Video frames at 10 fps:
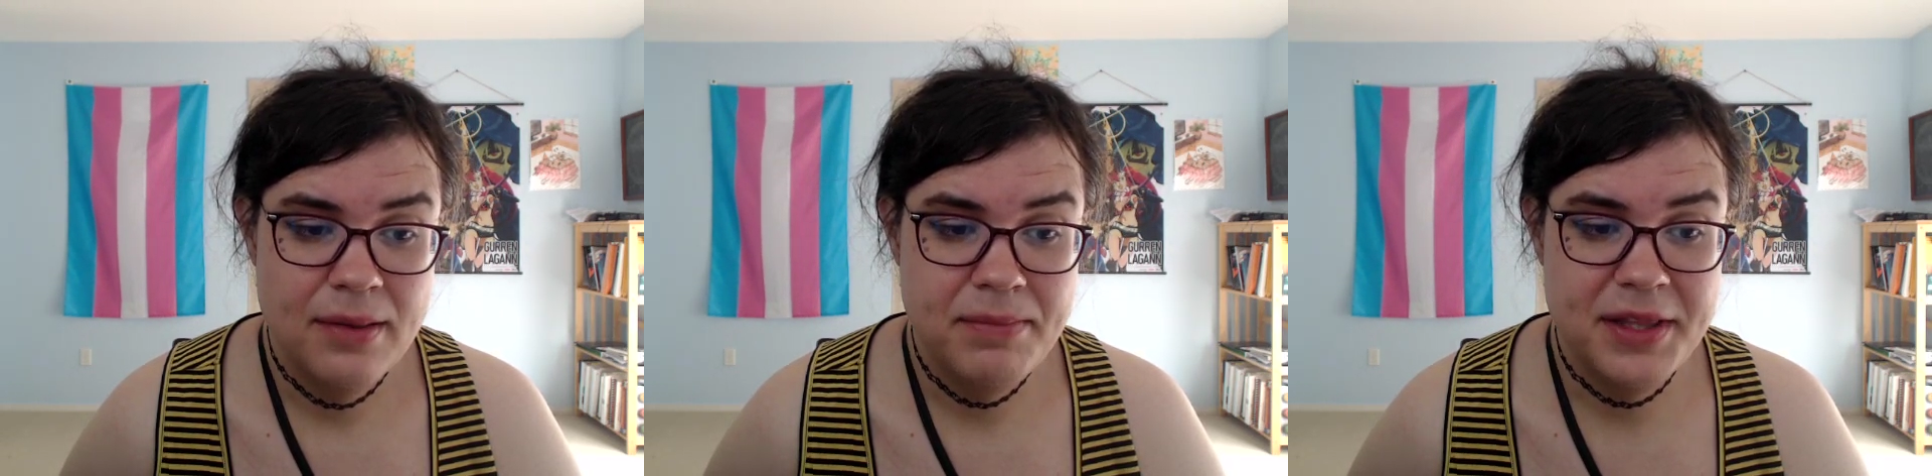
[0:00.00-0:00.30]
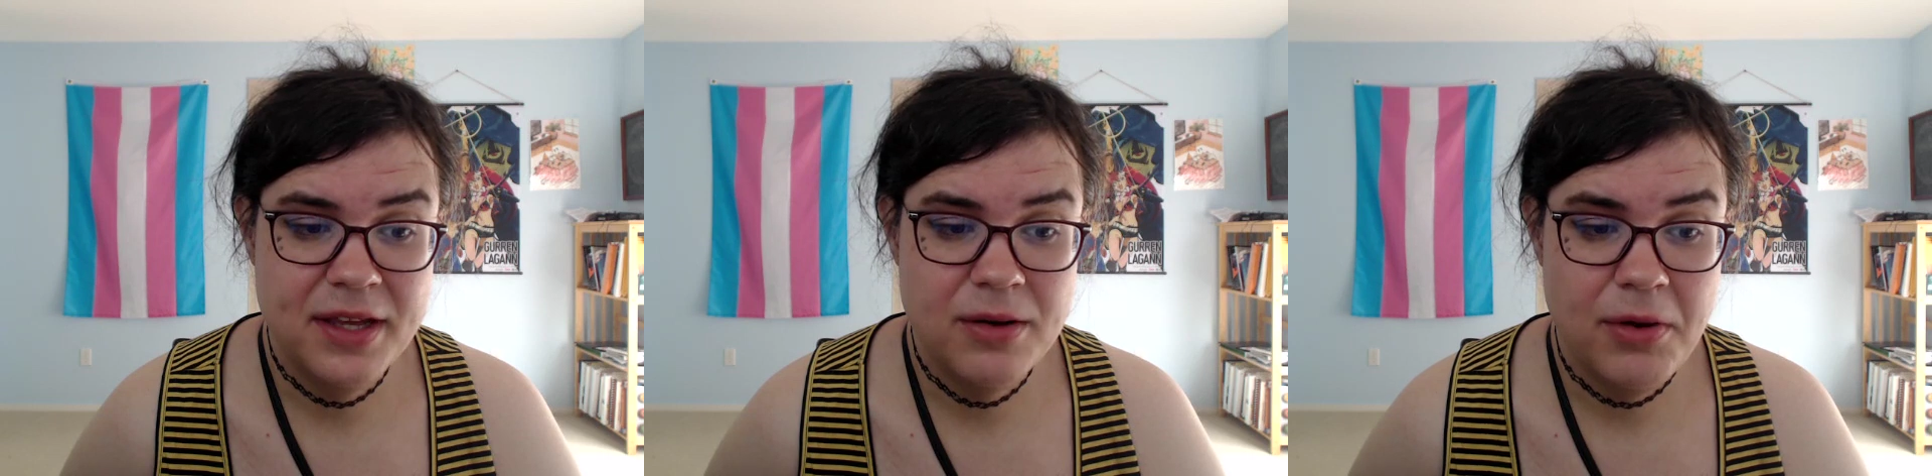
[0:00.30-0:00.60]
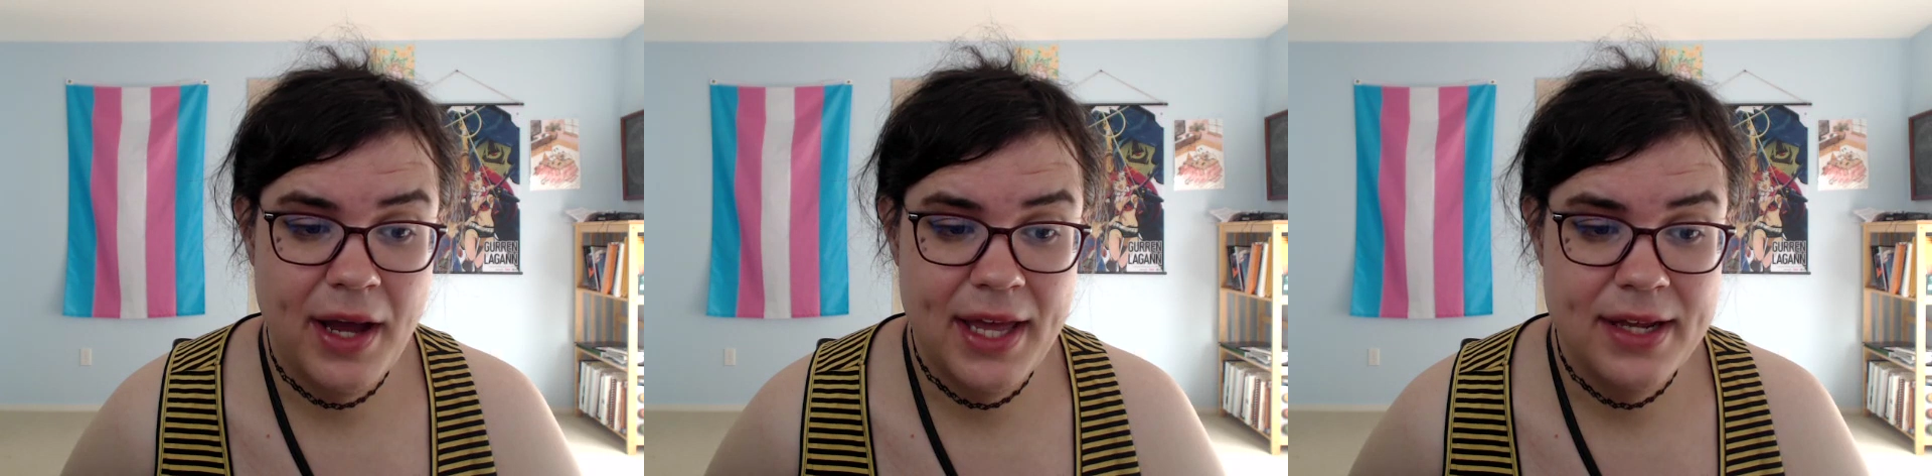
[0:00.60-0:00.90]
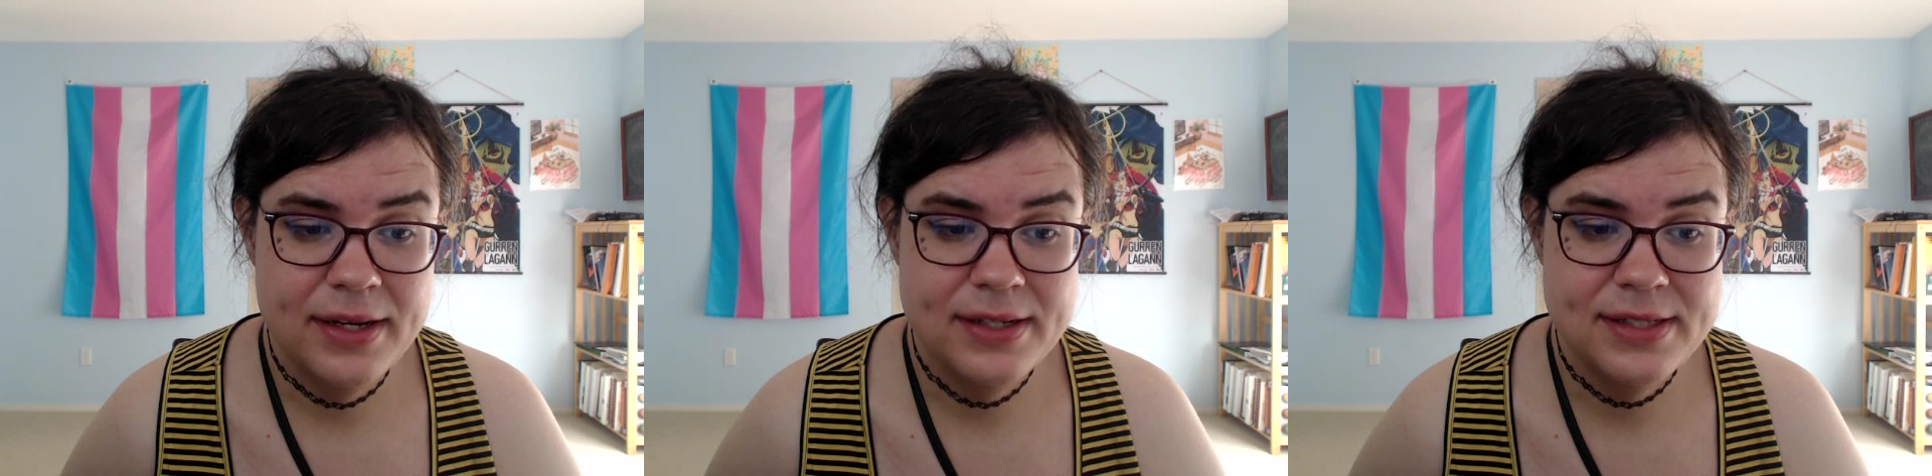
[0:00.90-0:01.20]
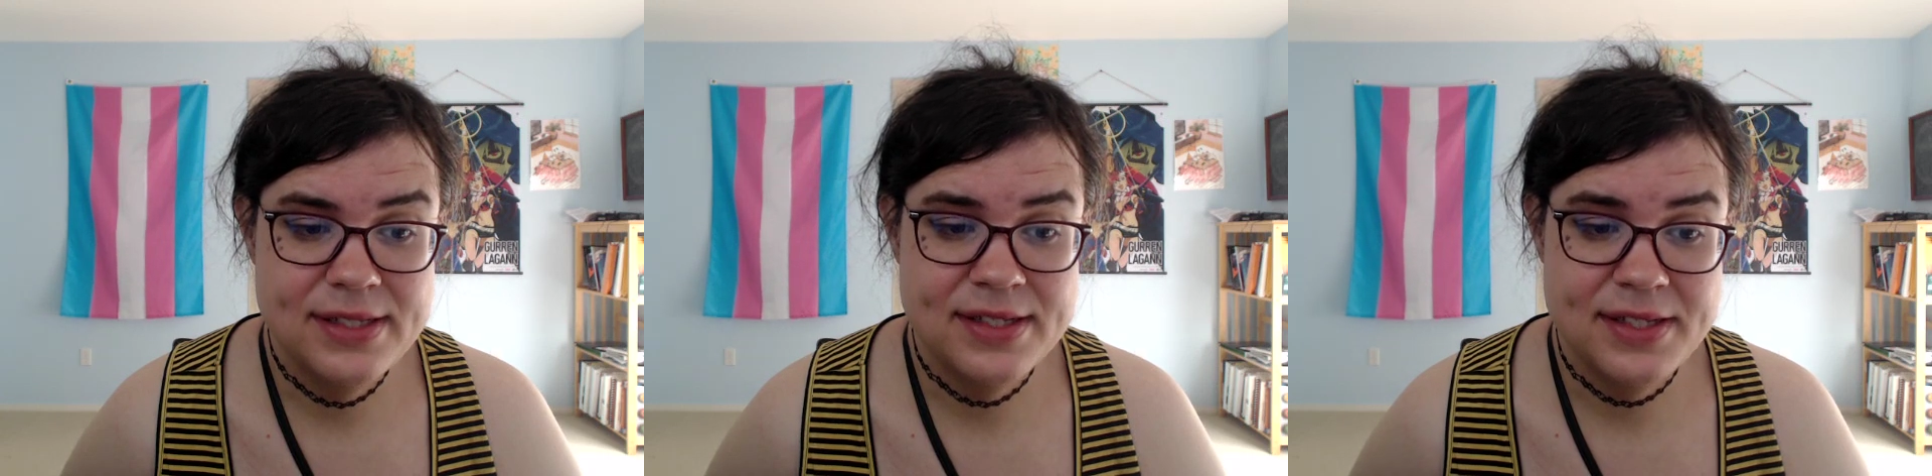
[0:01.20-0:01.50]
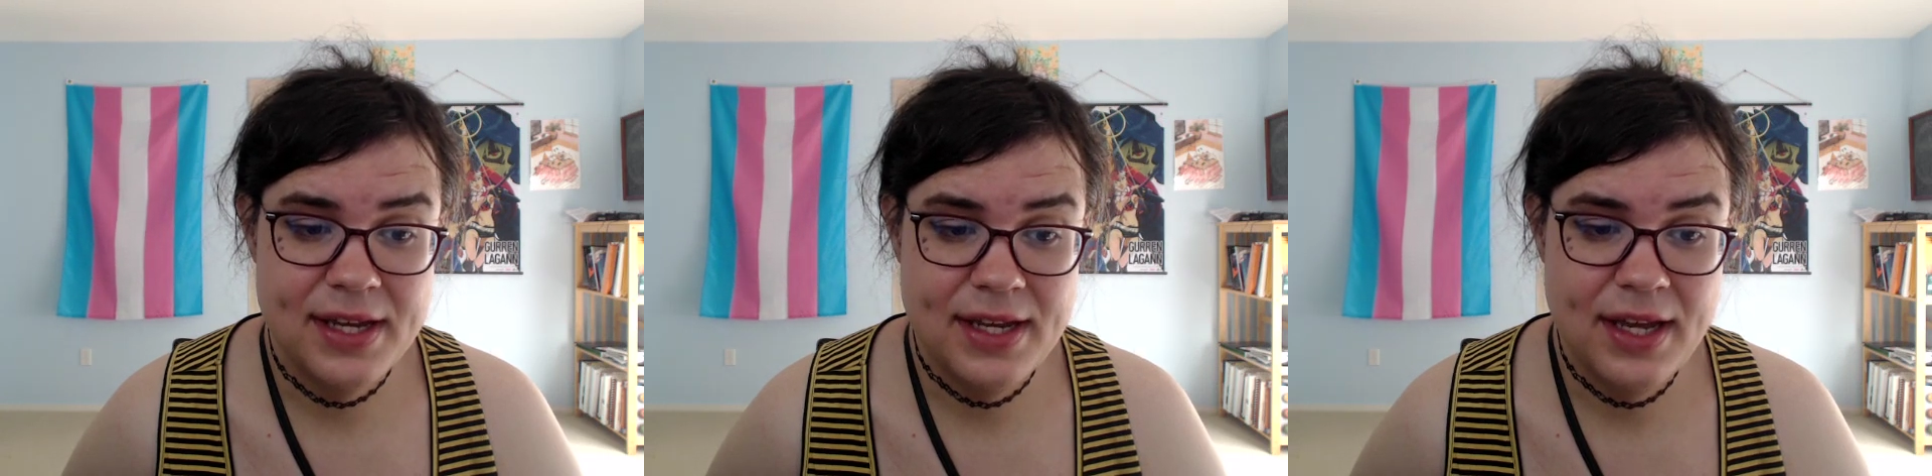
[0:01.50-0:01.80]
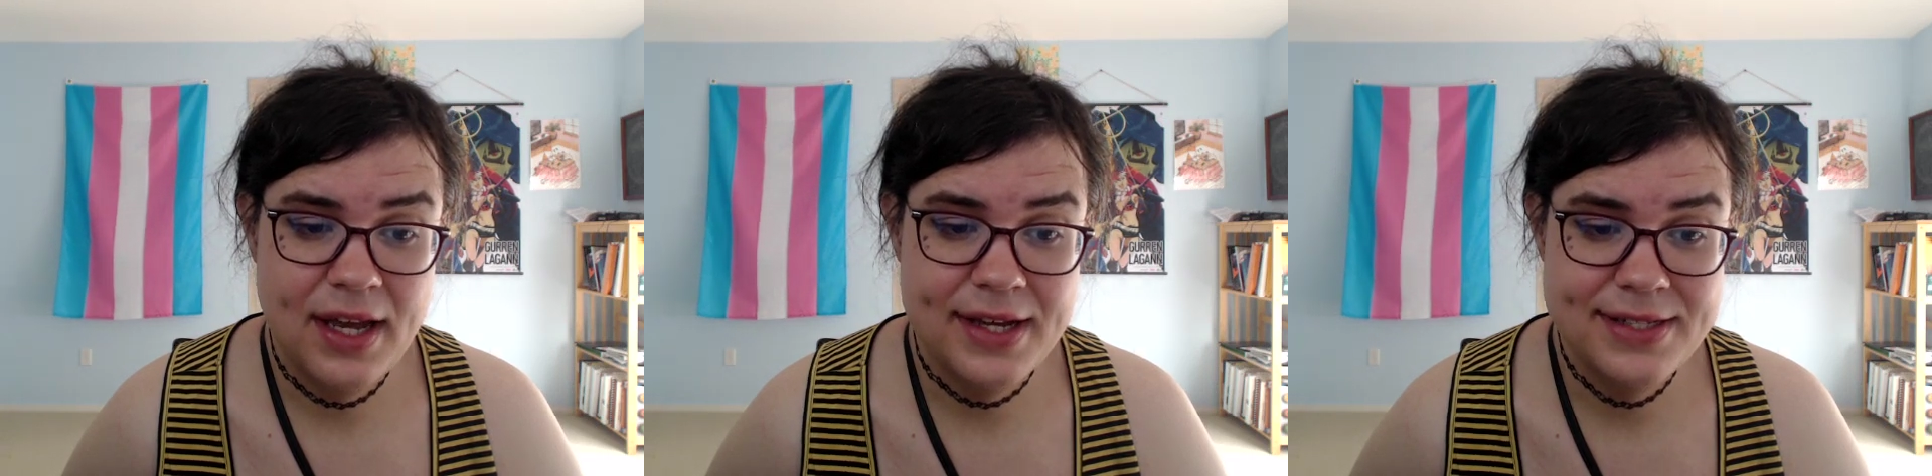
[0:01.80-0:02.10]
But the quiet, steady
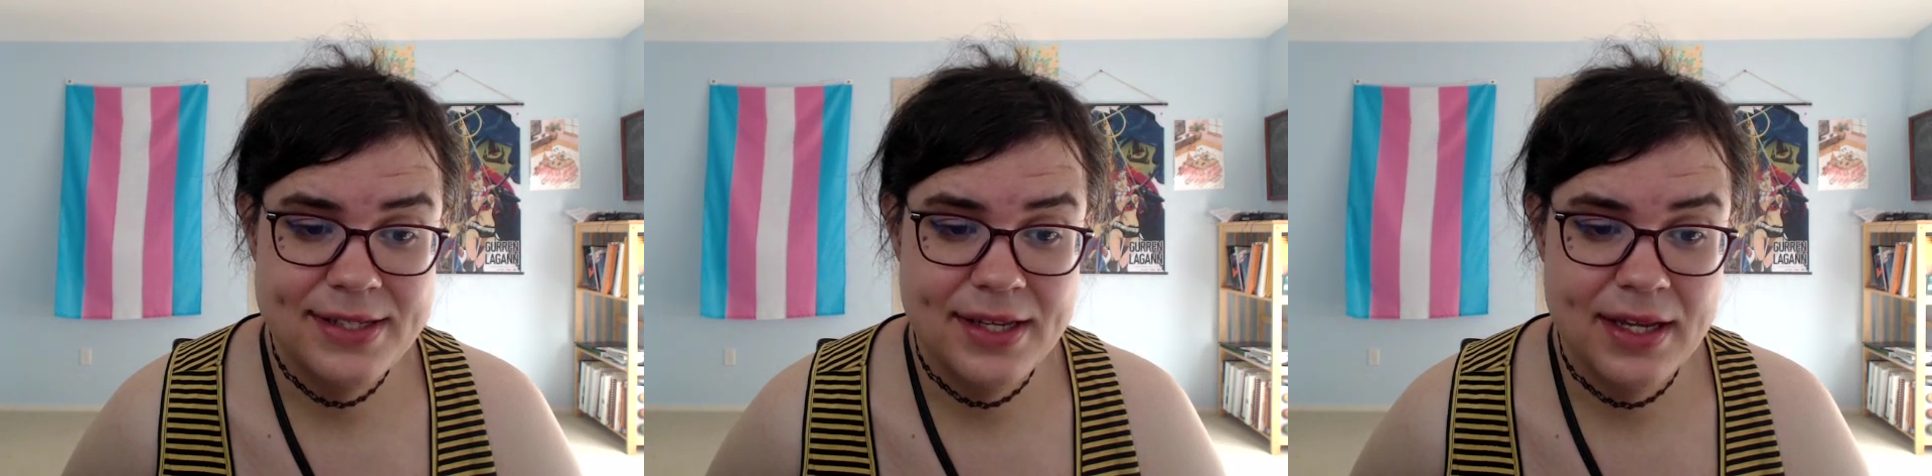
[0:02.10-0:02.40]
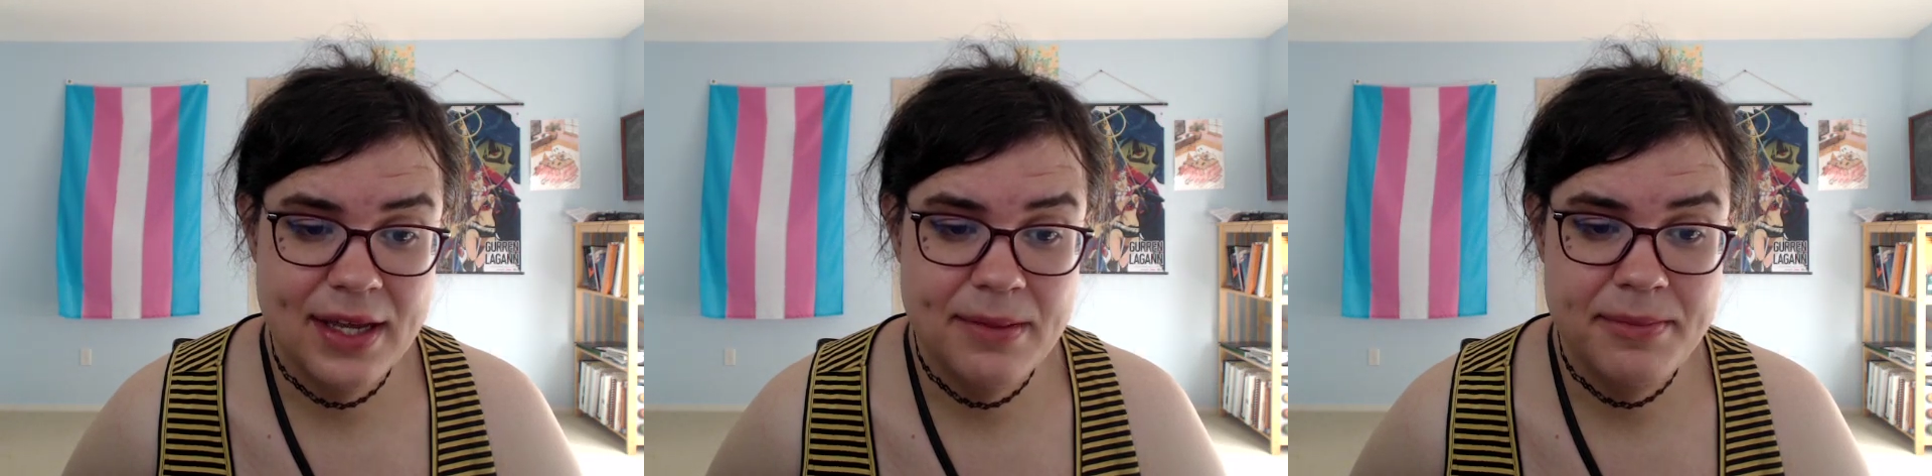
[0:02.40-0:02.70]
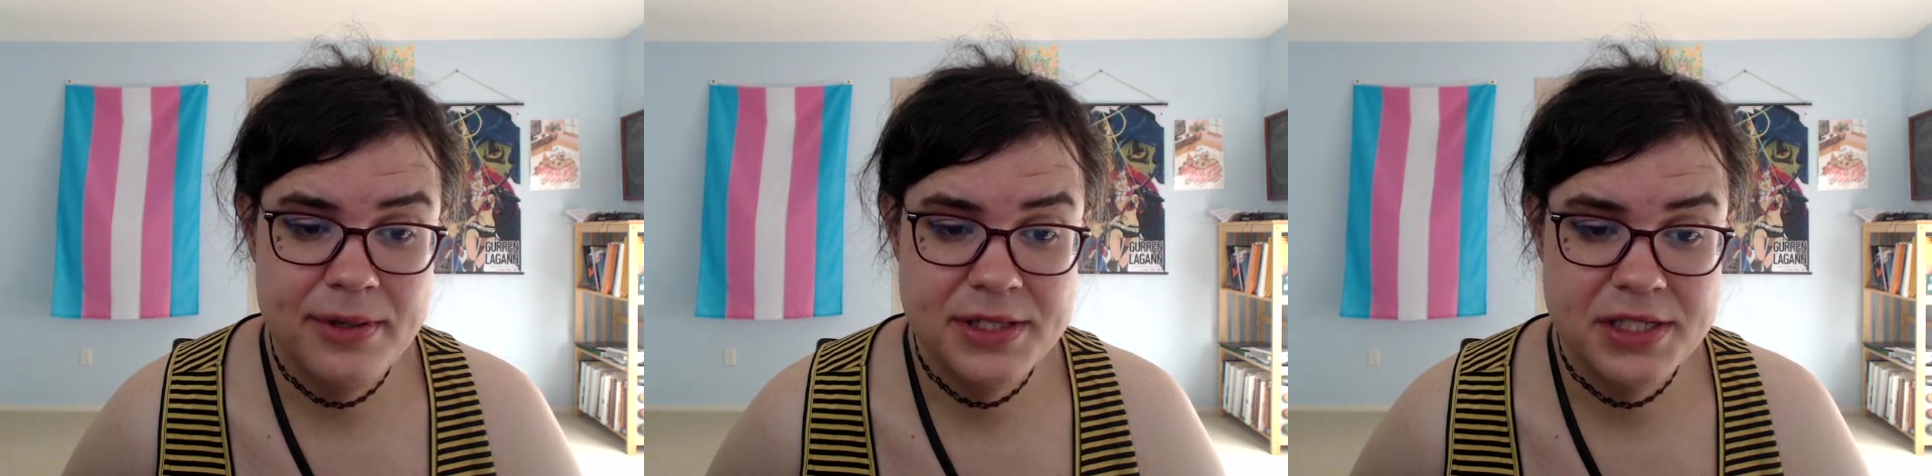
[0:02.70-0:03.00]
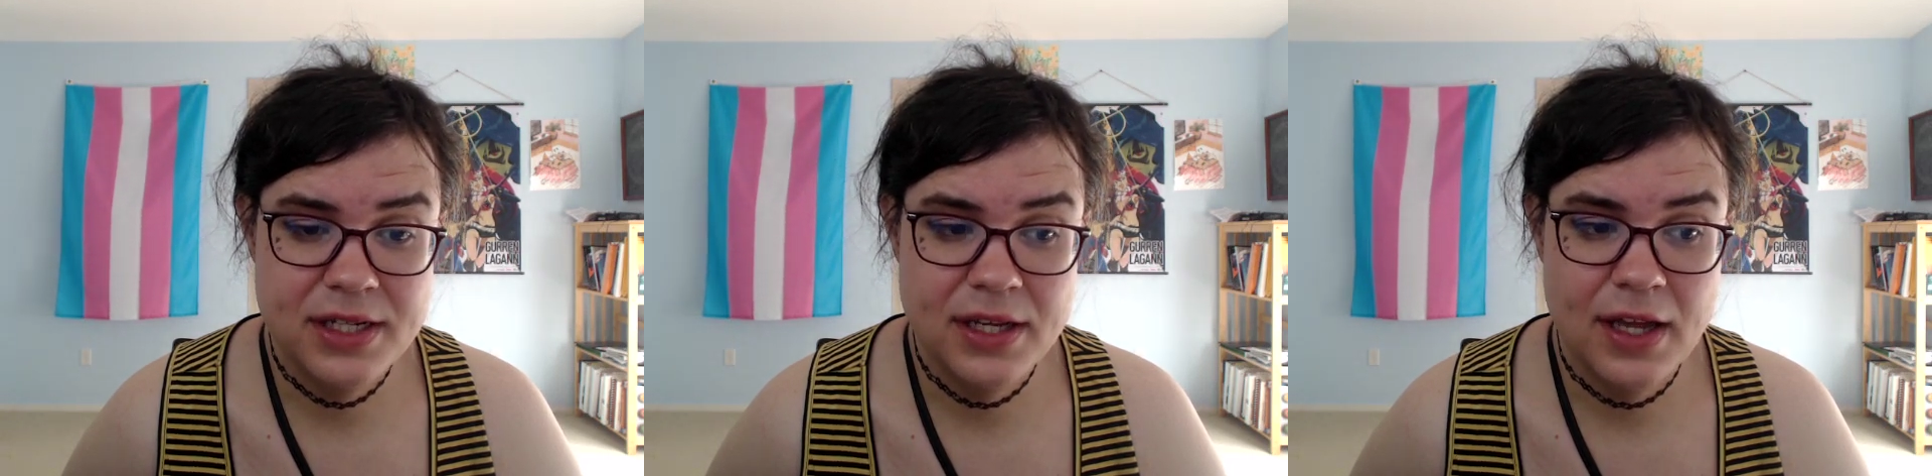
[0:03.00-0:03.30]
hustling and pushing